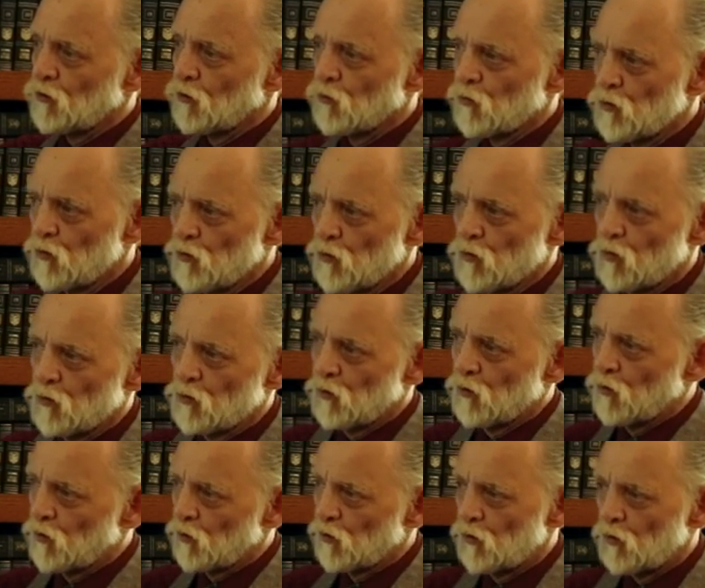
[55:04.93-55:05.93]

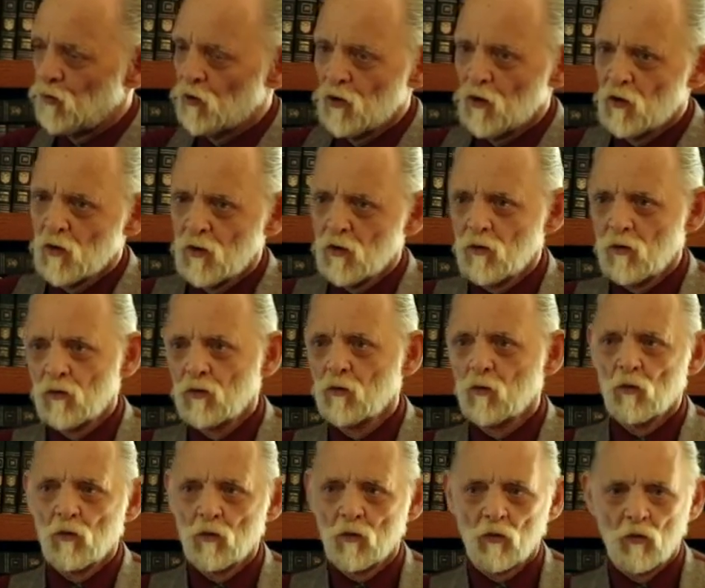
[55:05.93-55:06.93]
ooh,
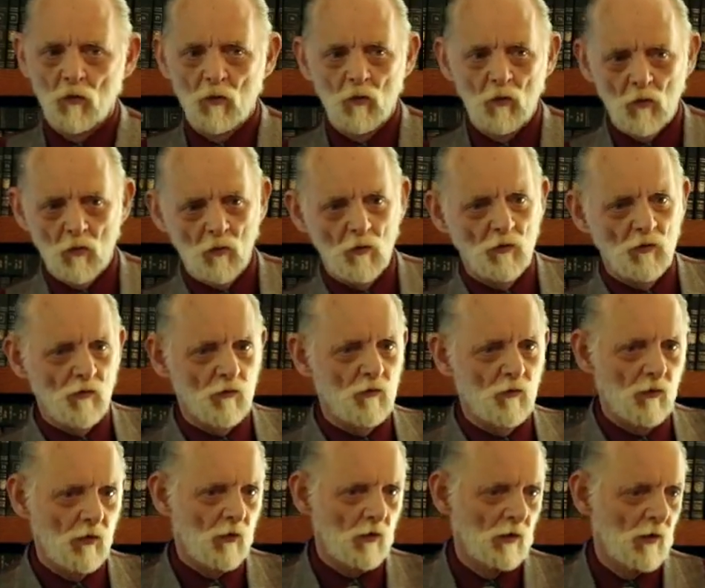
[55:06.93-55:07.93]
ooh, just,
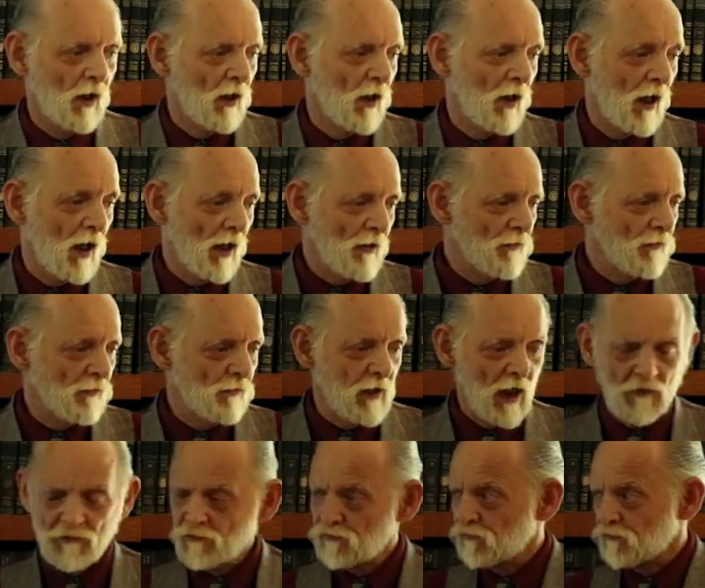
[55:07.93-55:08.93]

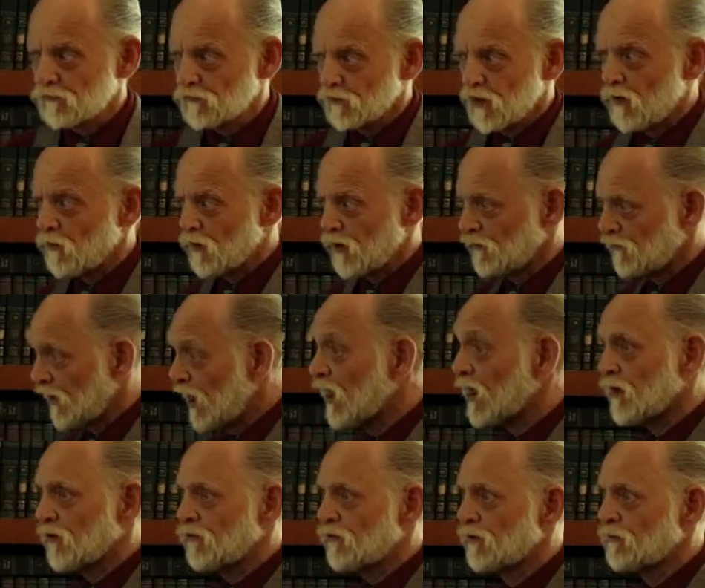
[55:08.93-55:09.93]
that's not what it
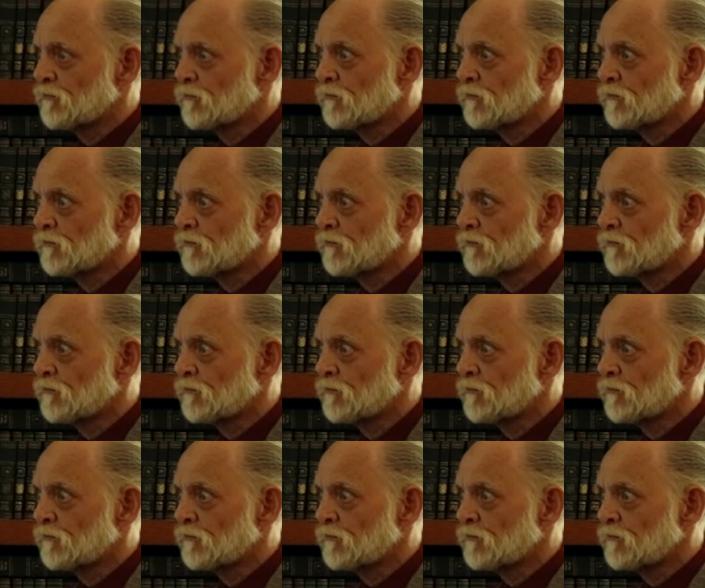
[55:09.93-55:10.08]
says.